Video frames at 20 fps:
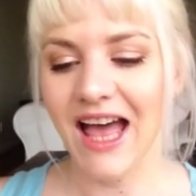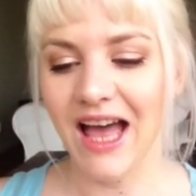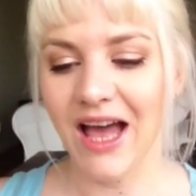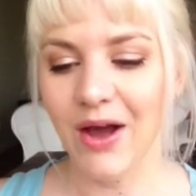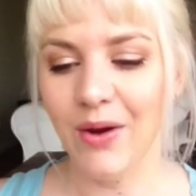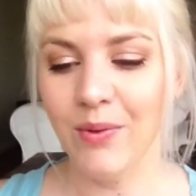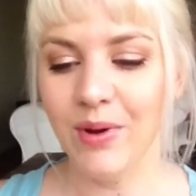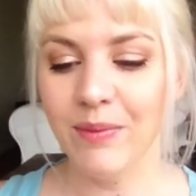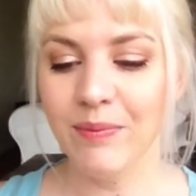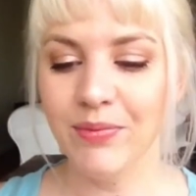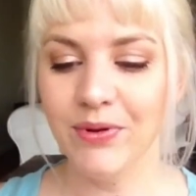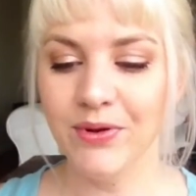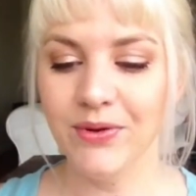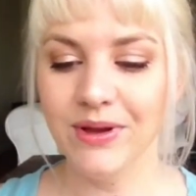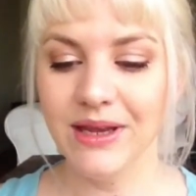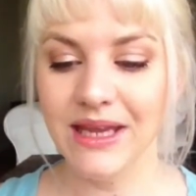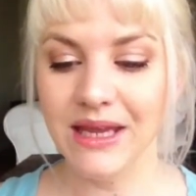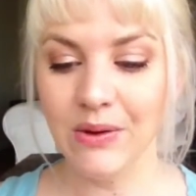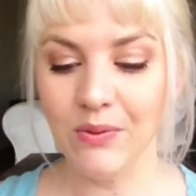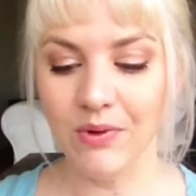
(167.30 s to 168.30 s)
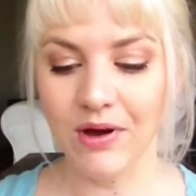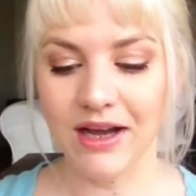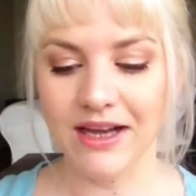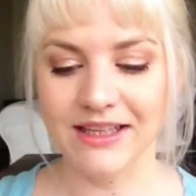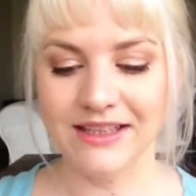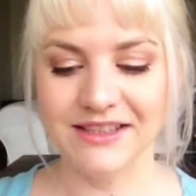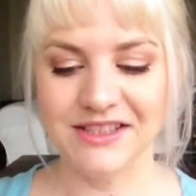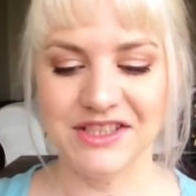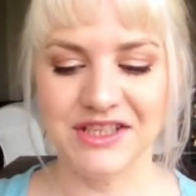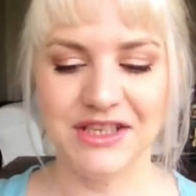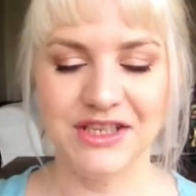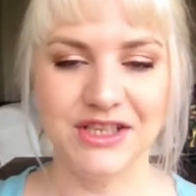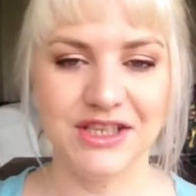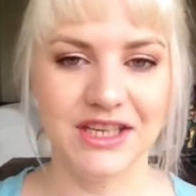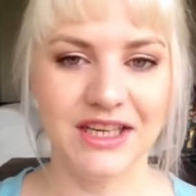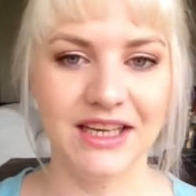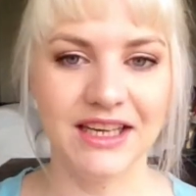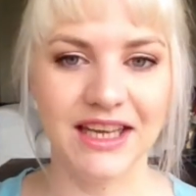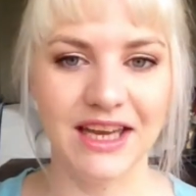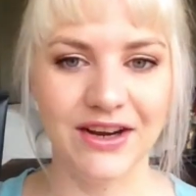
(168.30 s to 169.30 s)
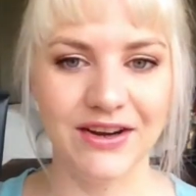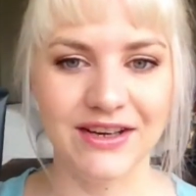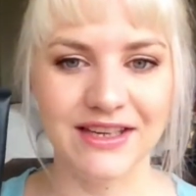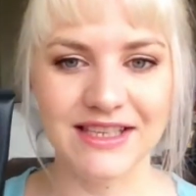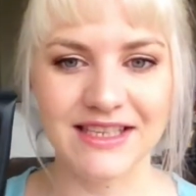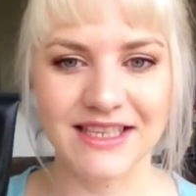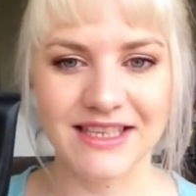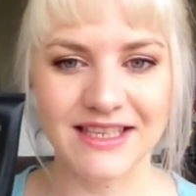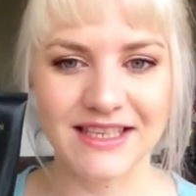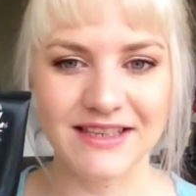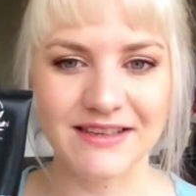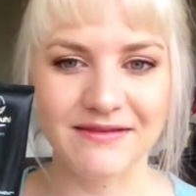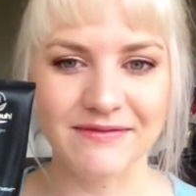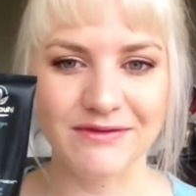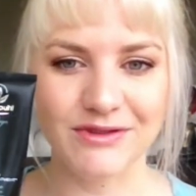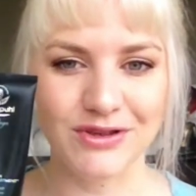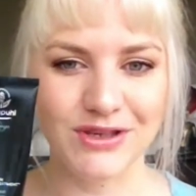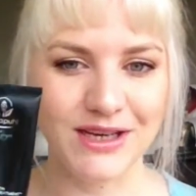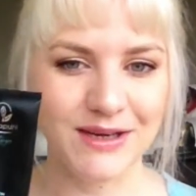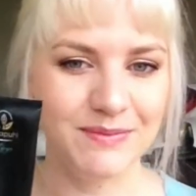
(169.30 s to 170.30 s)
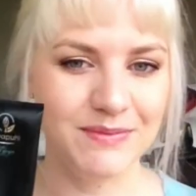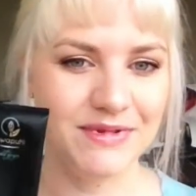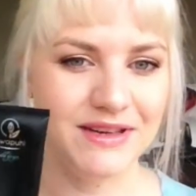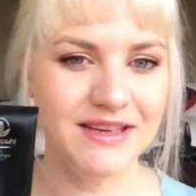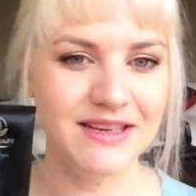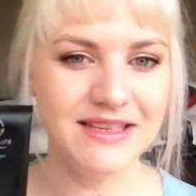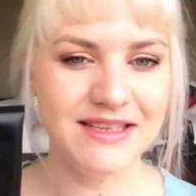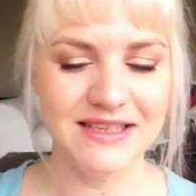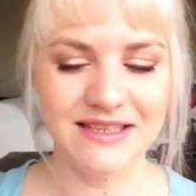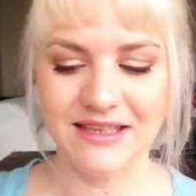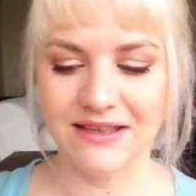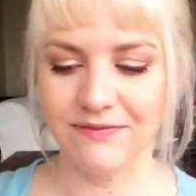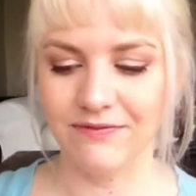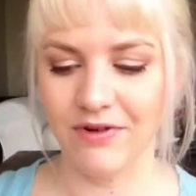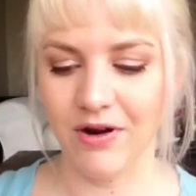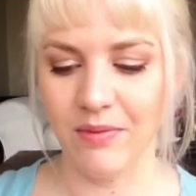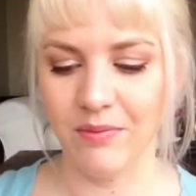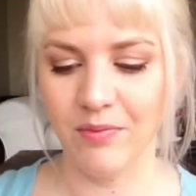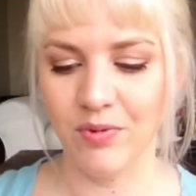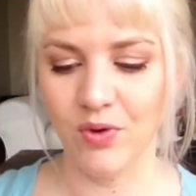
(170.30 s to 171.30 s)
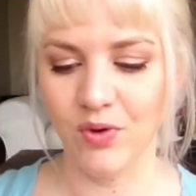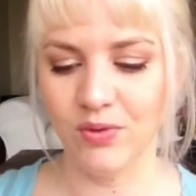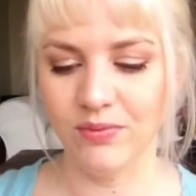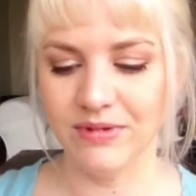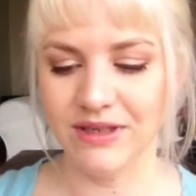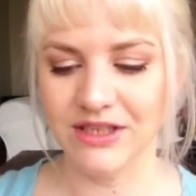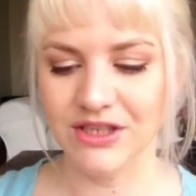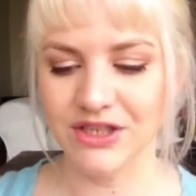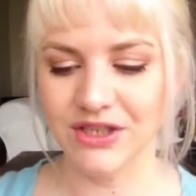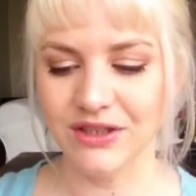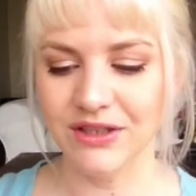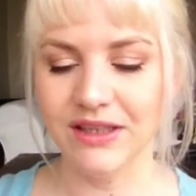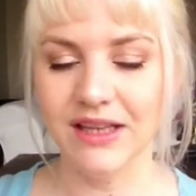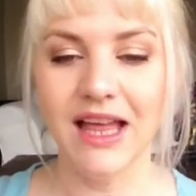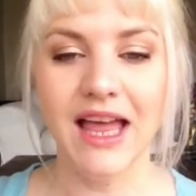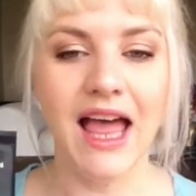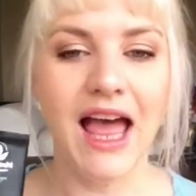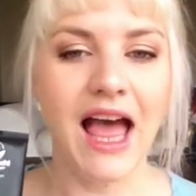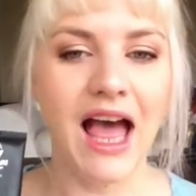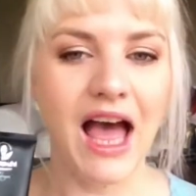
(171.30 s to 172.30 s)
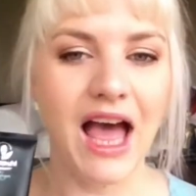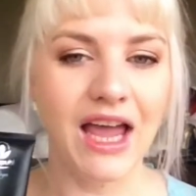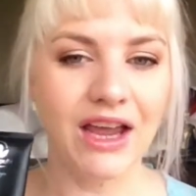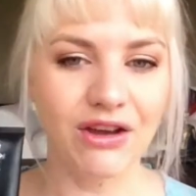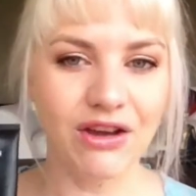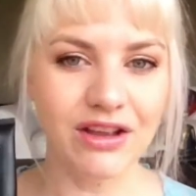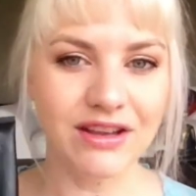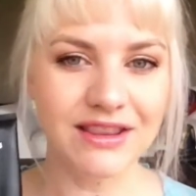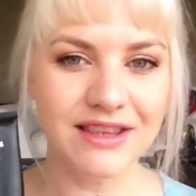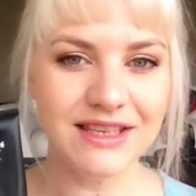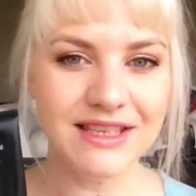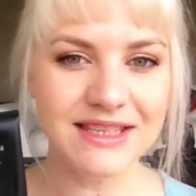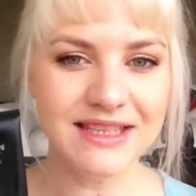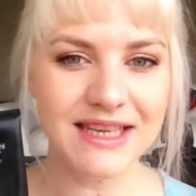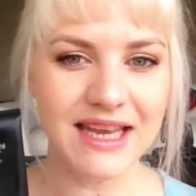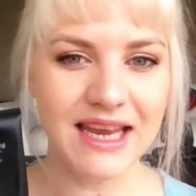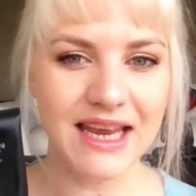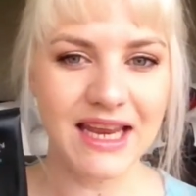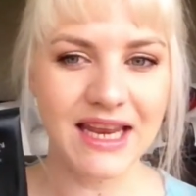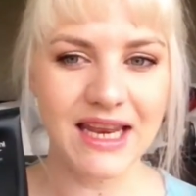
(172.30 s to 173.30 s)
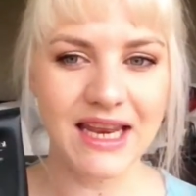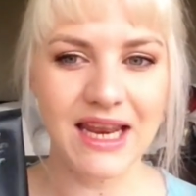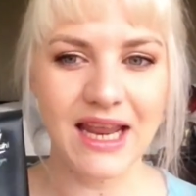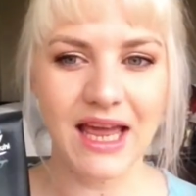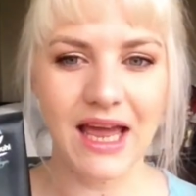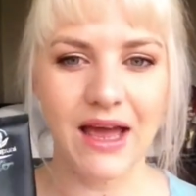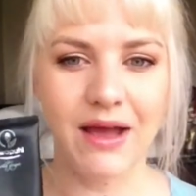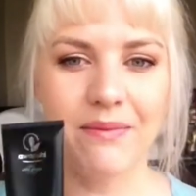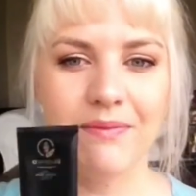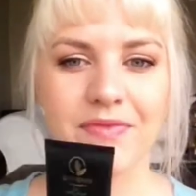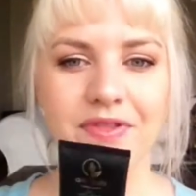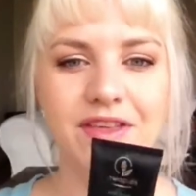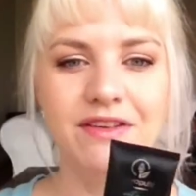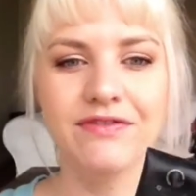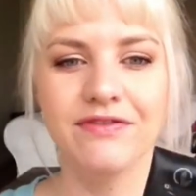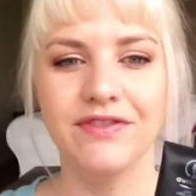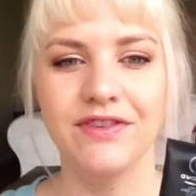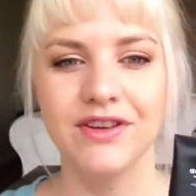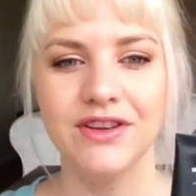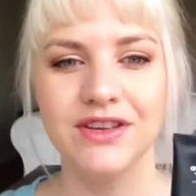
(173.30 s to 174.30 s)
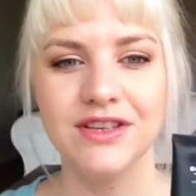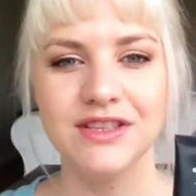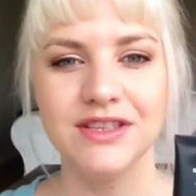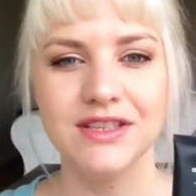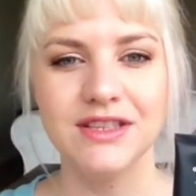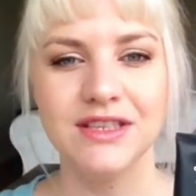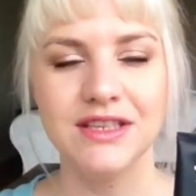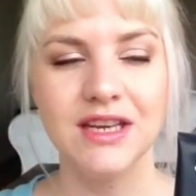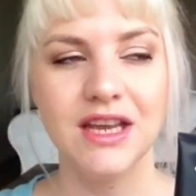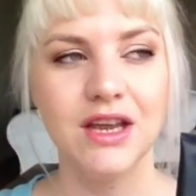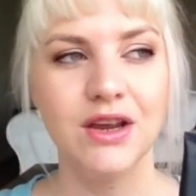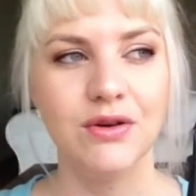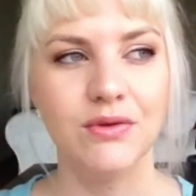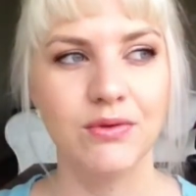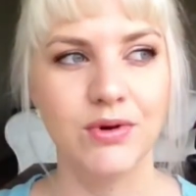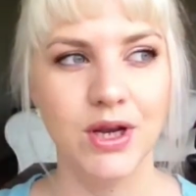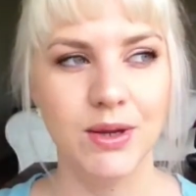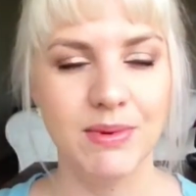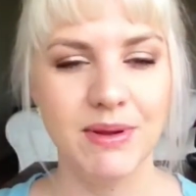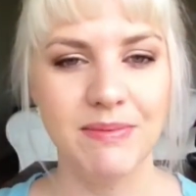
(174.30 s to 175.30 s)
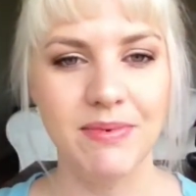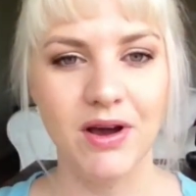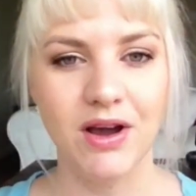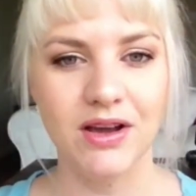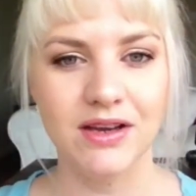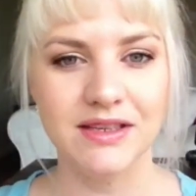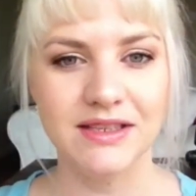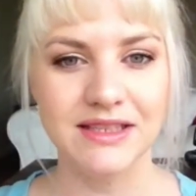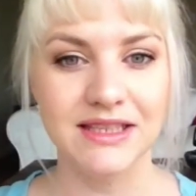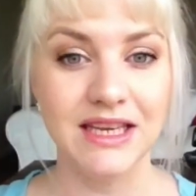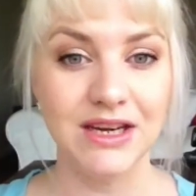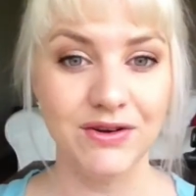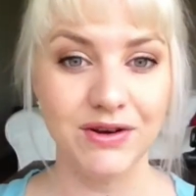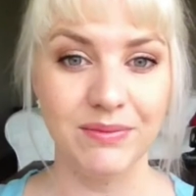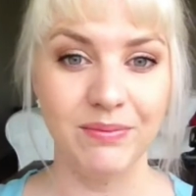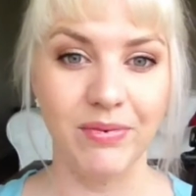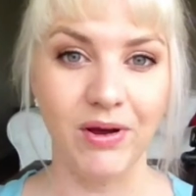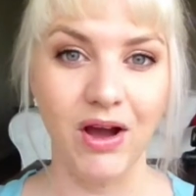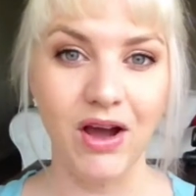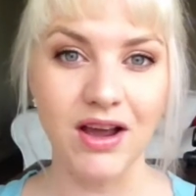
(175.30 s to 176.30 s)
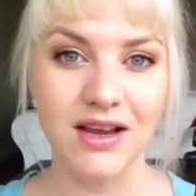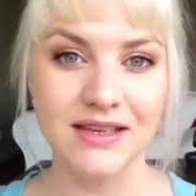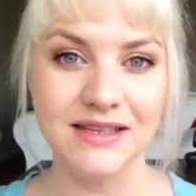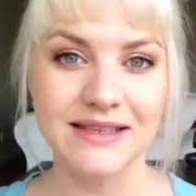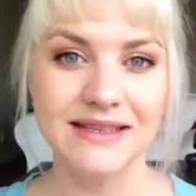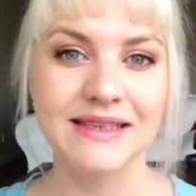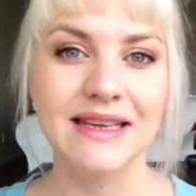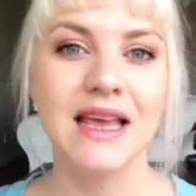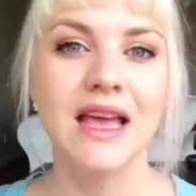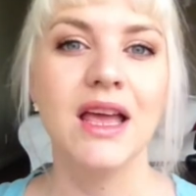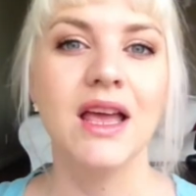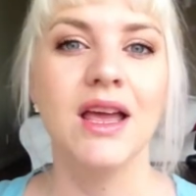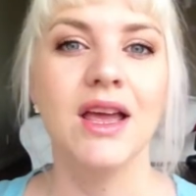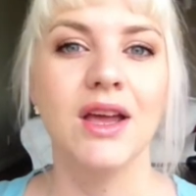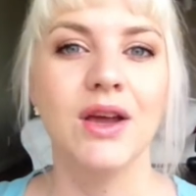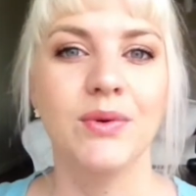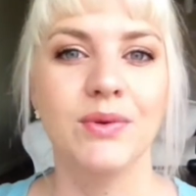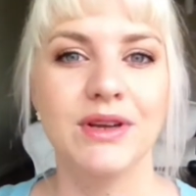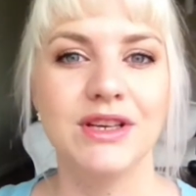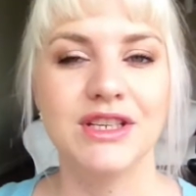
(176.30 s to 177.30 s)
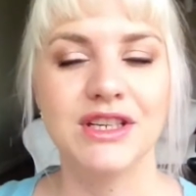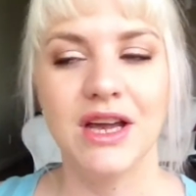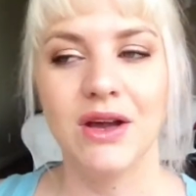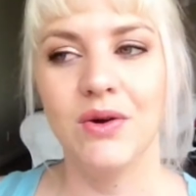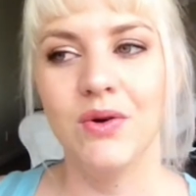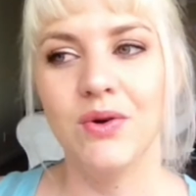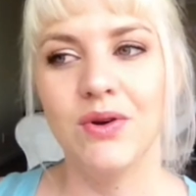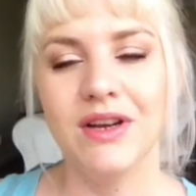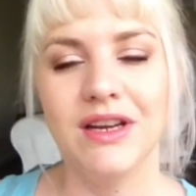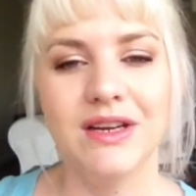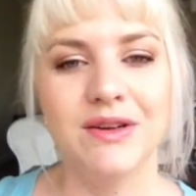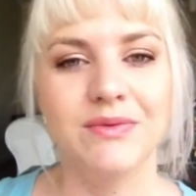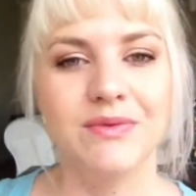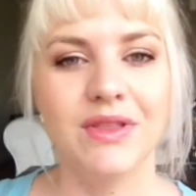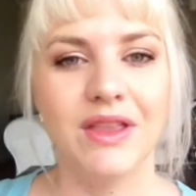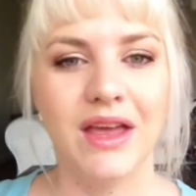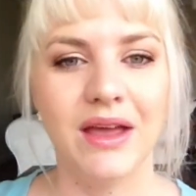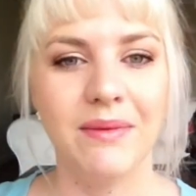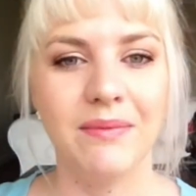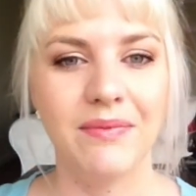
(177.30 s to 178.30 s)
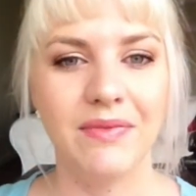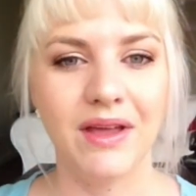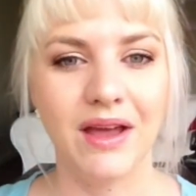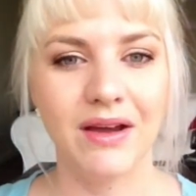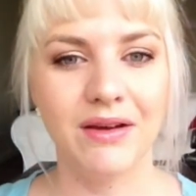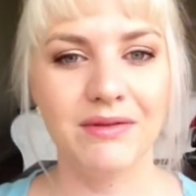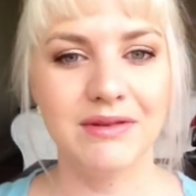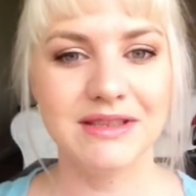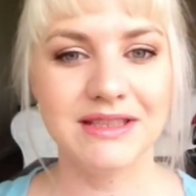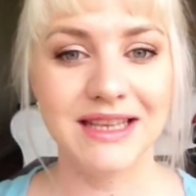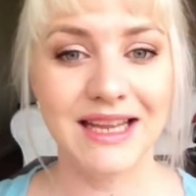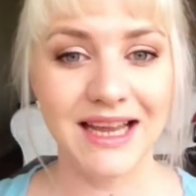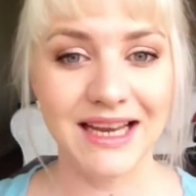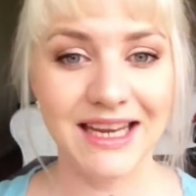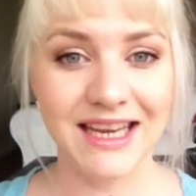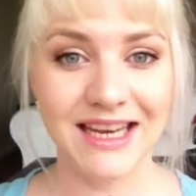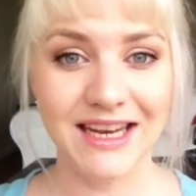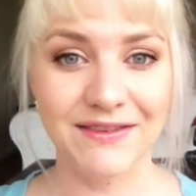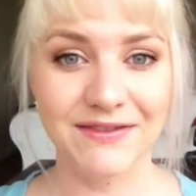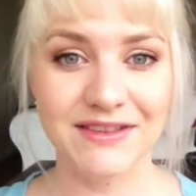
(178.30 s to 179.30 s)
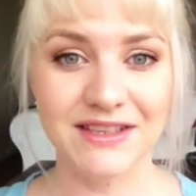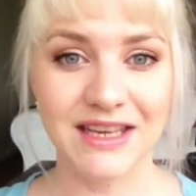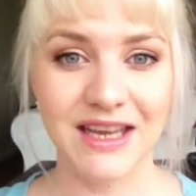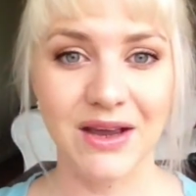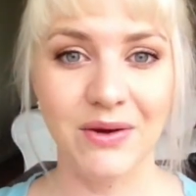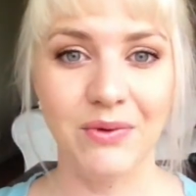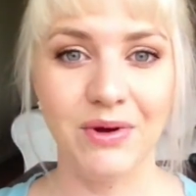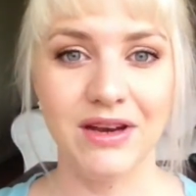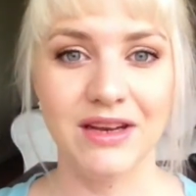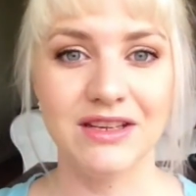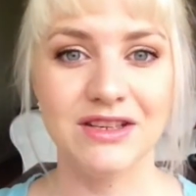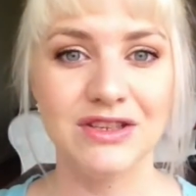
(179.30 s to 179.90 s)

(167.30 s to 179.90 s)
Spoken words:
Awapuhi Wild Ginger Keratin treatment from Paul Mitchell. I got this in the first Ruby box, secret box, which I ordered. I was lucky enough to get one.